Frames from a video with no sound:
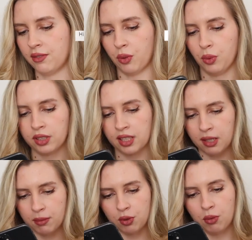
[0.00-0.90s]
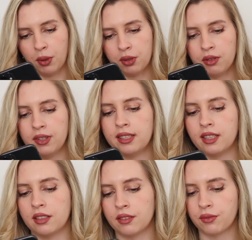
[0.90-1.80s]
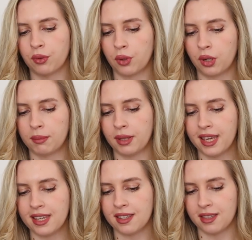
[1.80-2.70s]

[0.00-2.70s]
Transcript: Eva, what keeps you motivated for playing